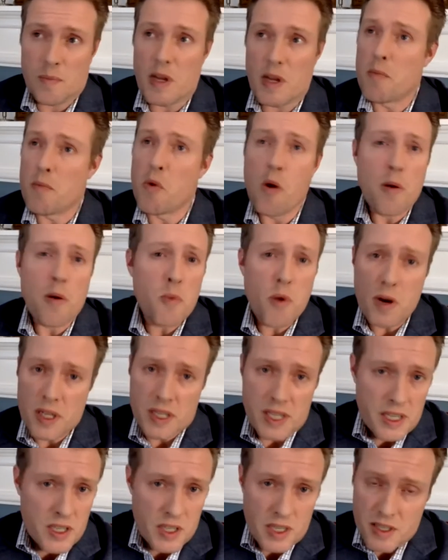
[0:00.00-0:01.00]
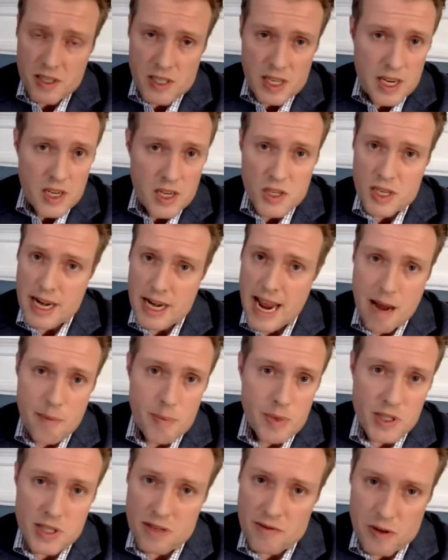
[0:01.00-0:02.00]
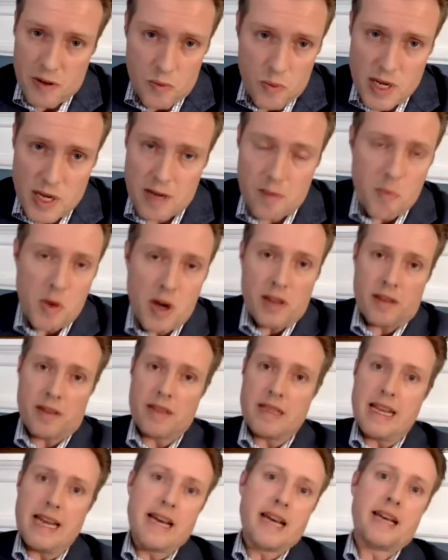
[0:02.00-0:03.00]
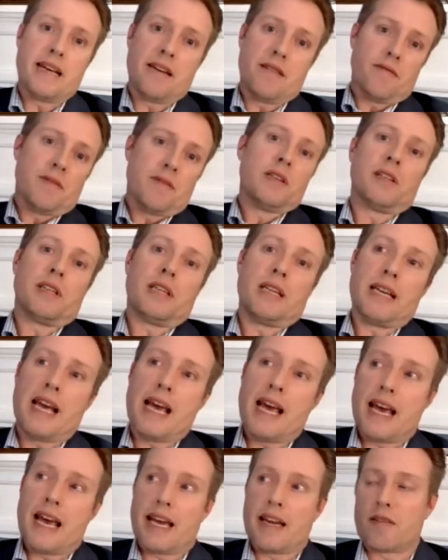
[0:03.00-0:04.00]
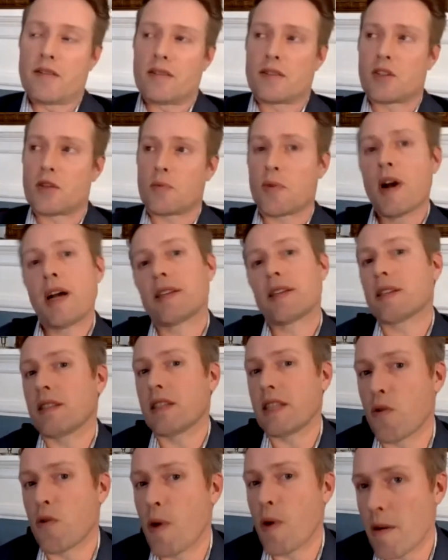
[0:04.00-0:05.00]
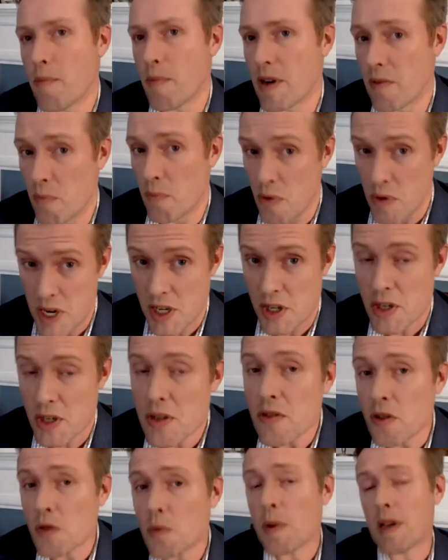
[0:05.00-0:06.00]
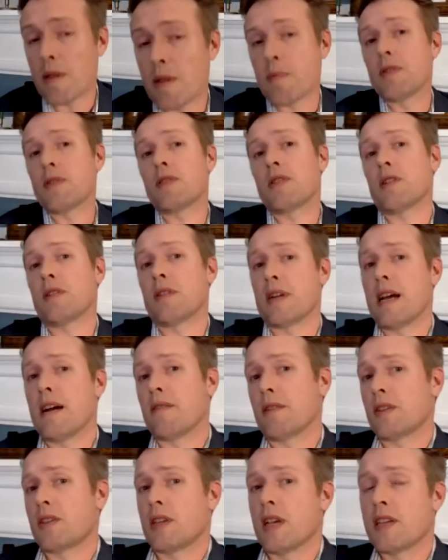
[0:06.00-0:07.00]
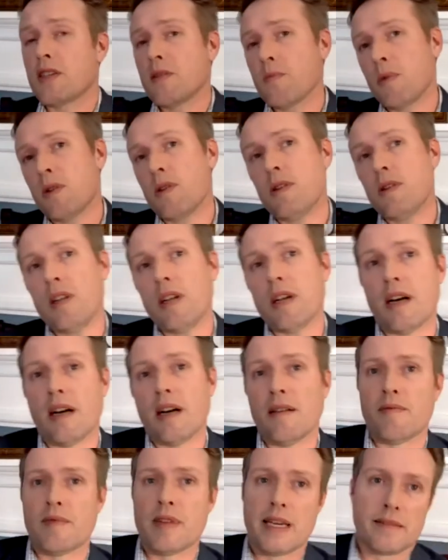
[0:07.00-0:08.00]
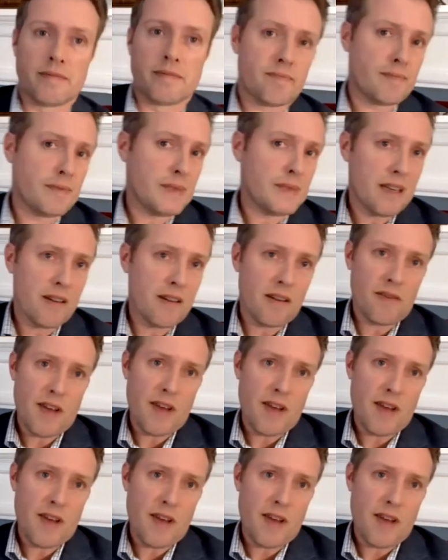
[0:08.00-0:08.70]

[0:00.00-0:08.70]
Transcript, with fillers: been more and more digitization. It happens every week, month, day, really. And surprisingly, quite a bit of British newspapers are now accessible. Uh, that you know,